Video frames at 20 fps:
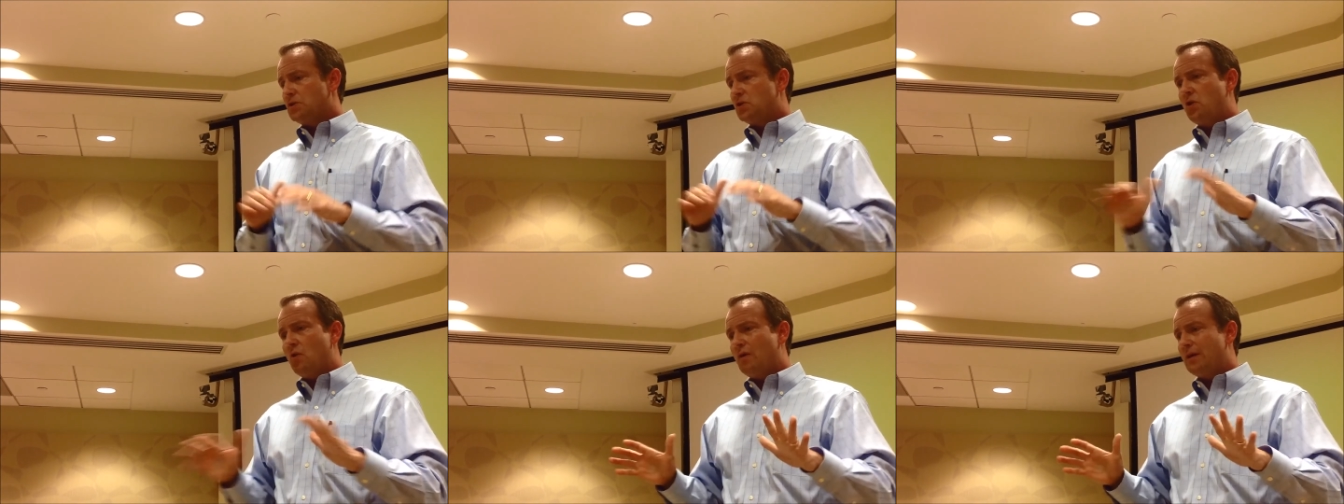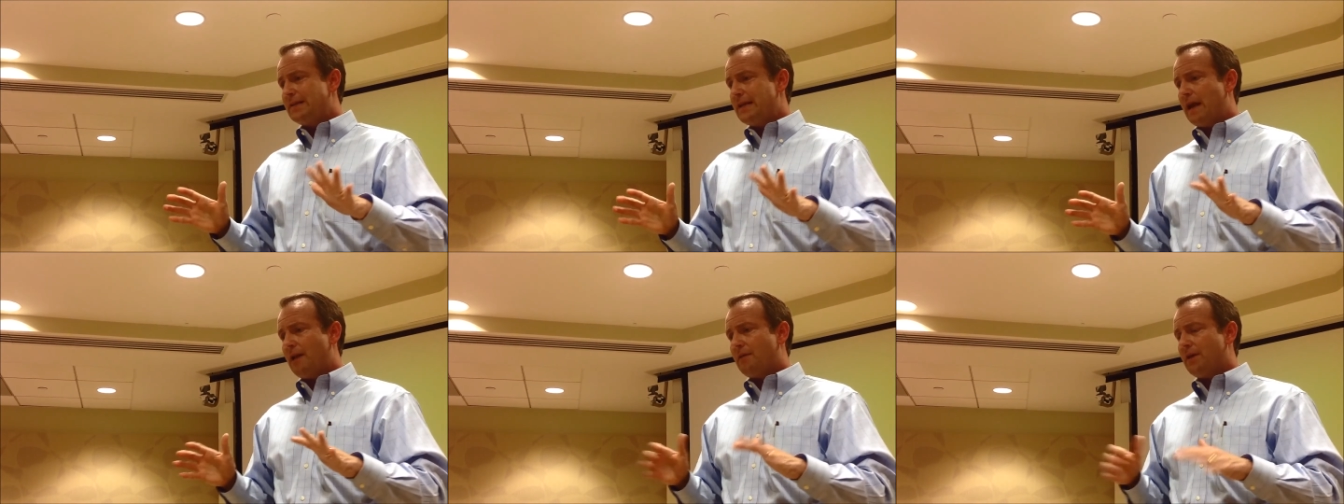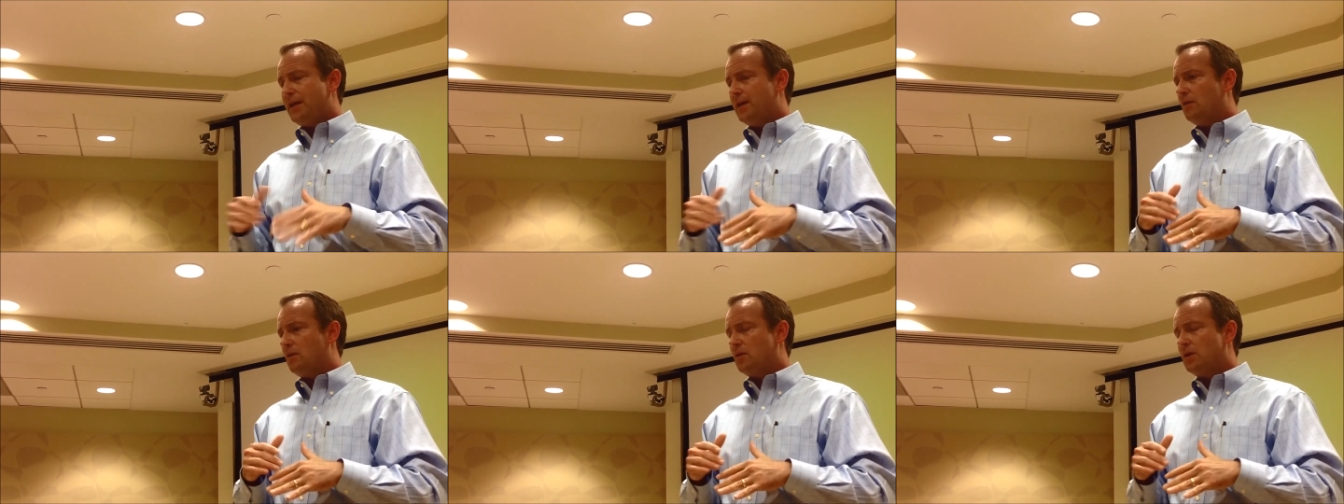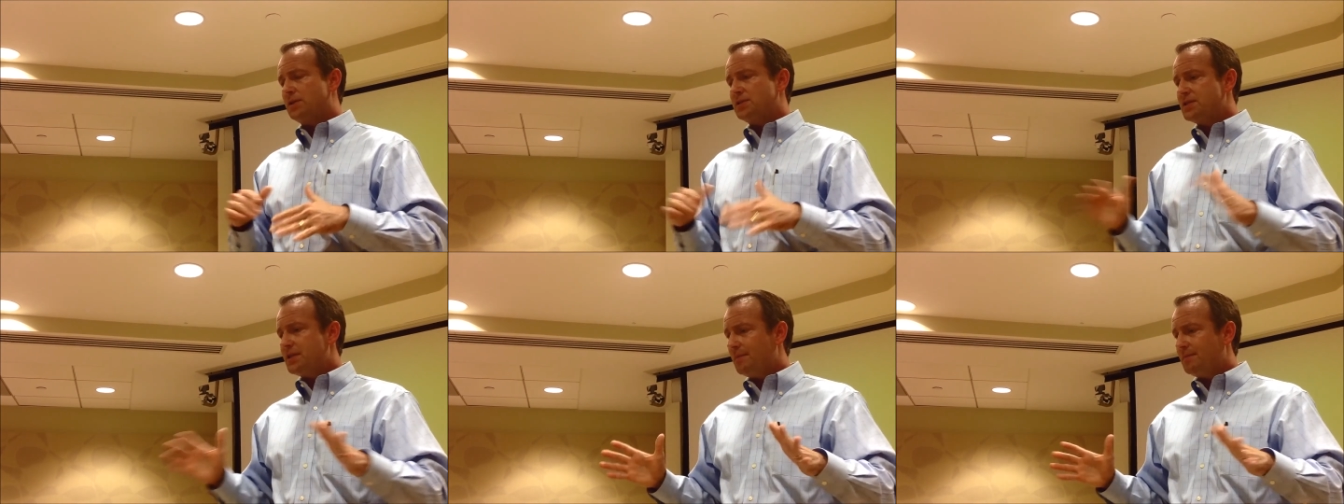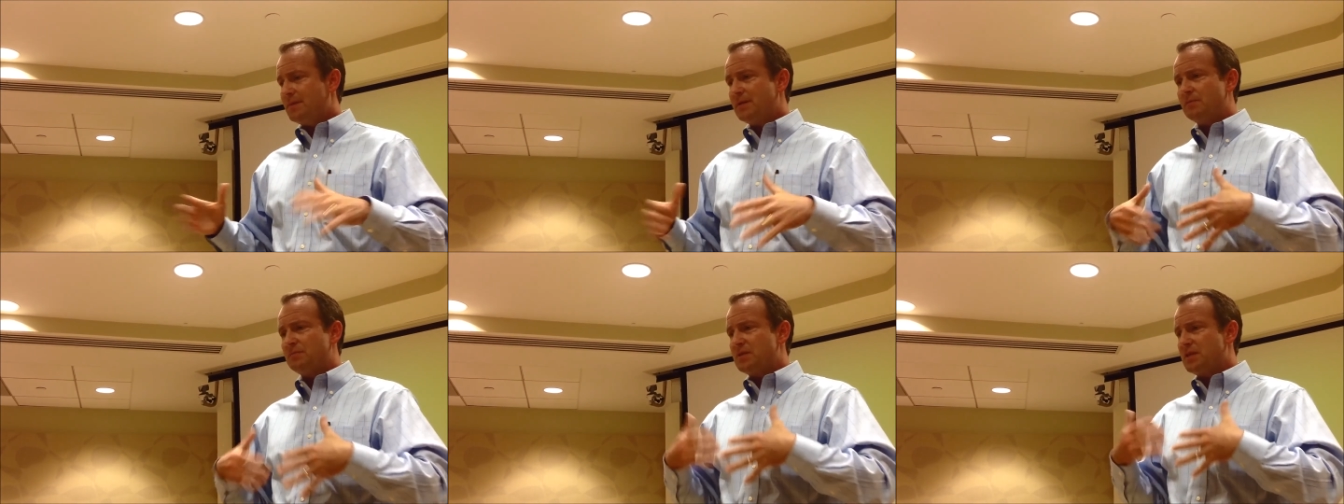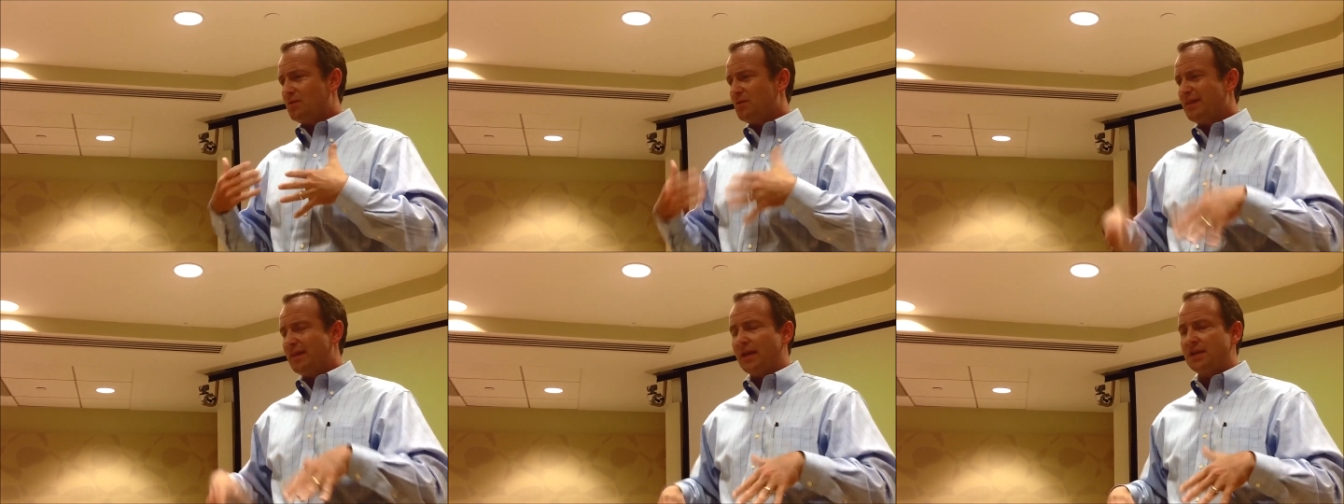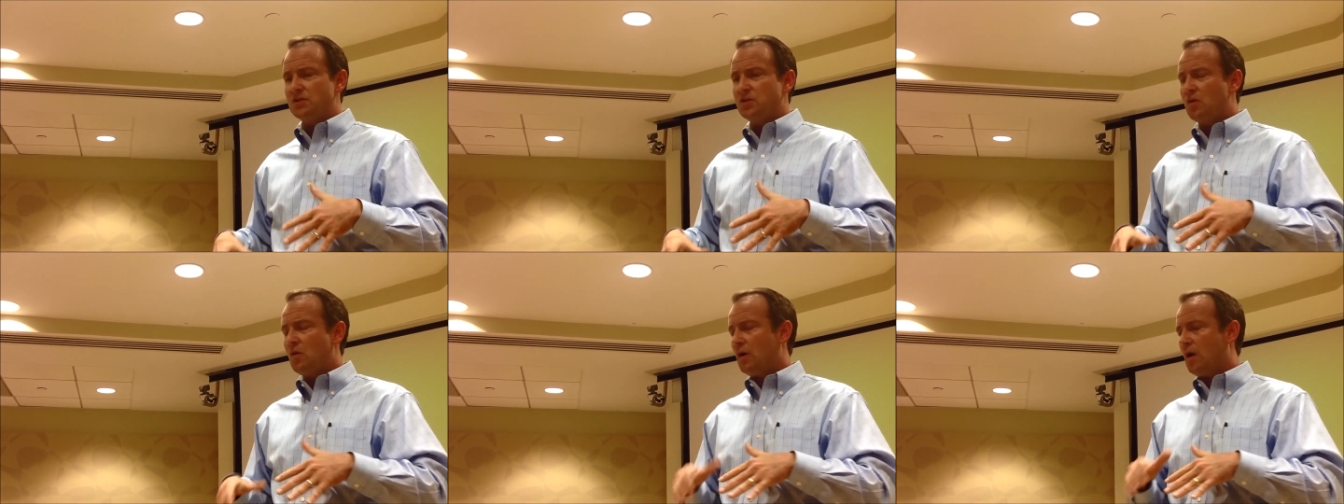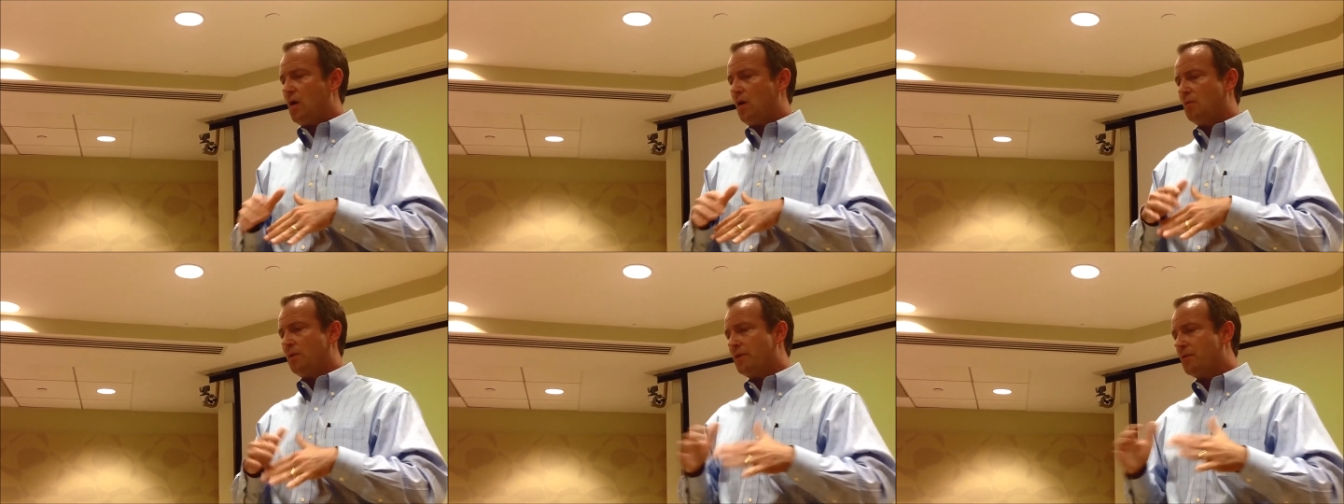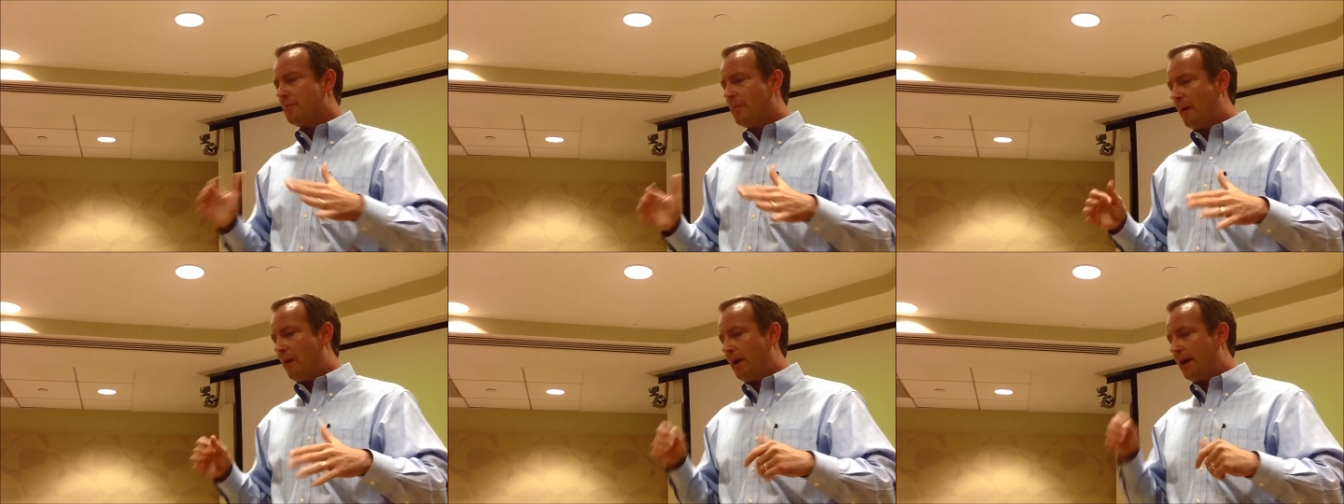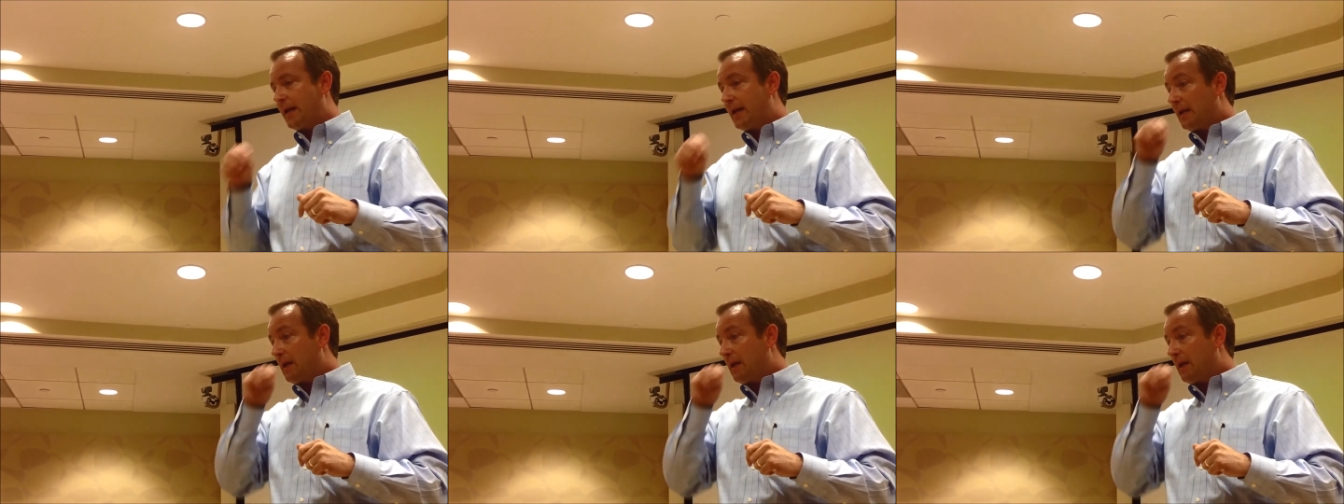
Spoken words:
going downhill. Her symptoms, there were things going on with her body.